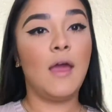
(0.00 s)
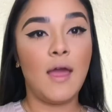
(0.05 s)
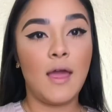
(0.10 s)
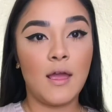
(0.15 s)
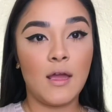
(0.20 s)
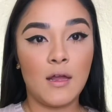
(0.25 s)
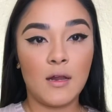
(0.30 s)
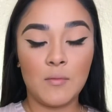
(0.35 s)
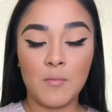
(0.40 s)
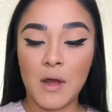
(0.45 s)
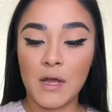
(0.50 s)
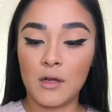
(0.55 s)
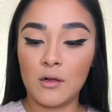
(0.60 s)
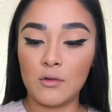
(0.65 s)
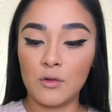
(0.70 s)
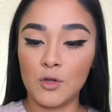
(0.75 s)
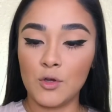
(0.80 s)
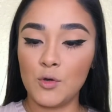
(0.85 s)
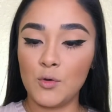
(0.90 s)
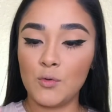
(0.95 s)
And my
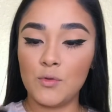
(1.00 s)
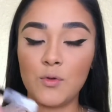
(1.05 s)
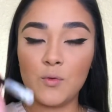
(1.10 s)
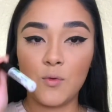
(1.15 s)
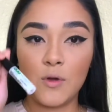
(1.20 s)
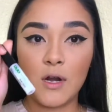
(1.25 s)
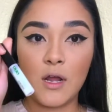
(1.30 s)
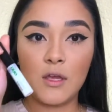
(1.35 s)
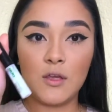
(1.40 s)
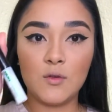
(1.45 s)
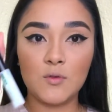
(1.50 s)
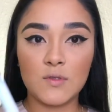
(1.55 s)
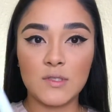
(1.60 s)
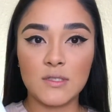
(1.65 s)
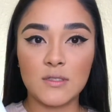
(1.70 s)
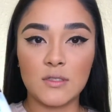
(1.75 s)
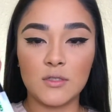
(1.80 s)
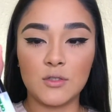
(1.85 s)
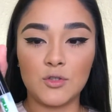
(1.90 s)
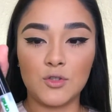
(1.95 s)
glue, the one I use
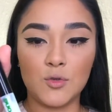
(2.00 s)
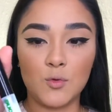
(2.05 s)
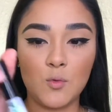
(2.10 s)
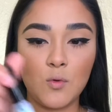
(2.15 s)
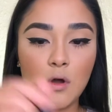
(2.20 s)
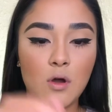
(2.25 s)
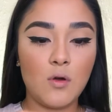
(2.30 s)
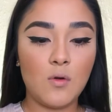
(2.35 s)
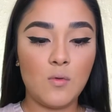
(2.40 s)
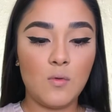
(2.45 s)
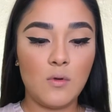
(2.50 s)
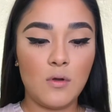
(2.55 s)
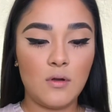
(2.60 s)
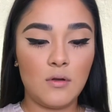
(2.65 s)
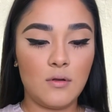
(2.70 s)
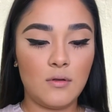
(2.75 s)
is the Duo.